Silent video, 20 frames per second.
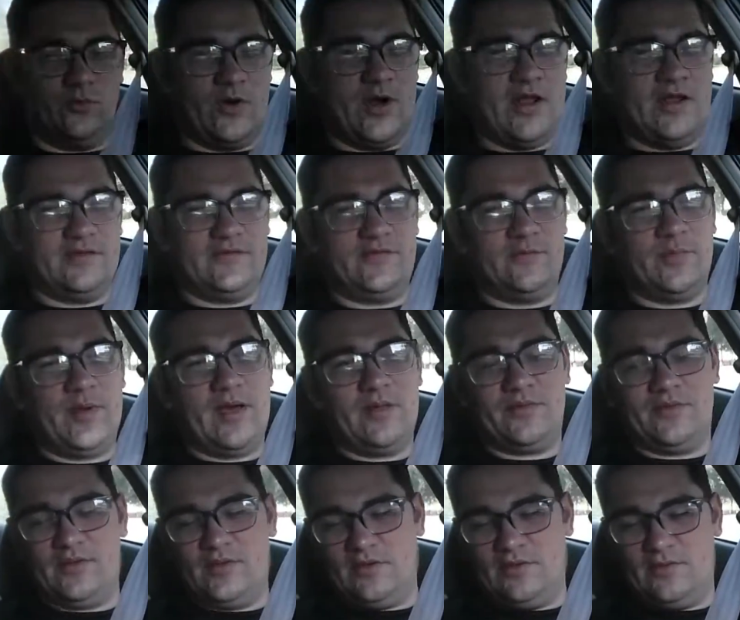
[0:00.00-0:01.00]
rant
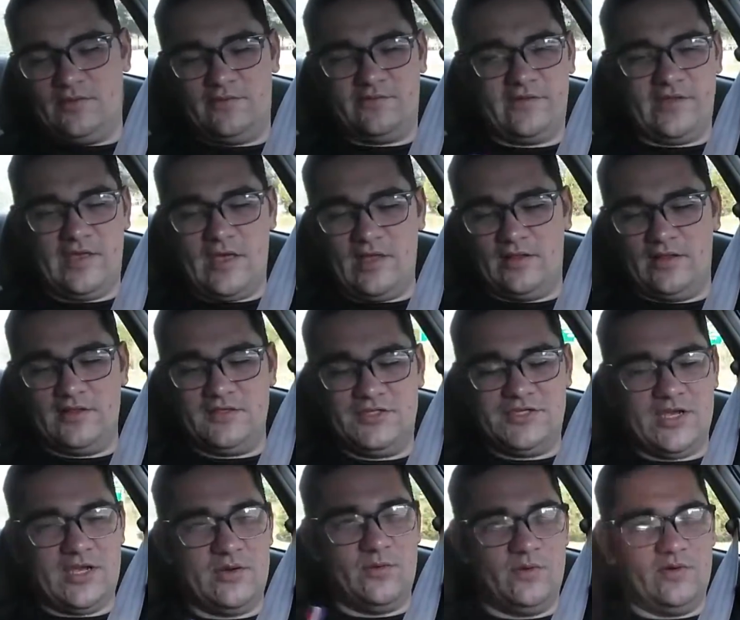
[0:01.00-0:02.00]
about the Sigelei
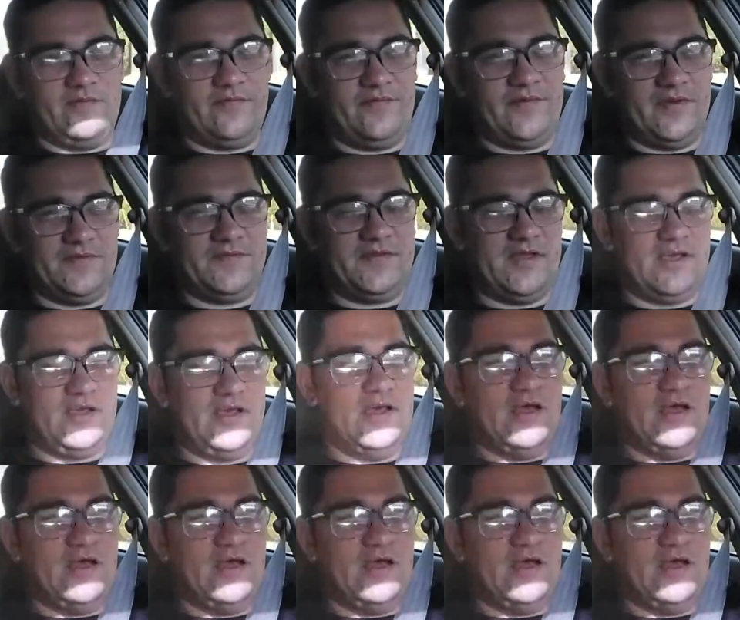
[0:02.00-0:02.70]
J150.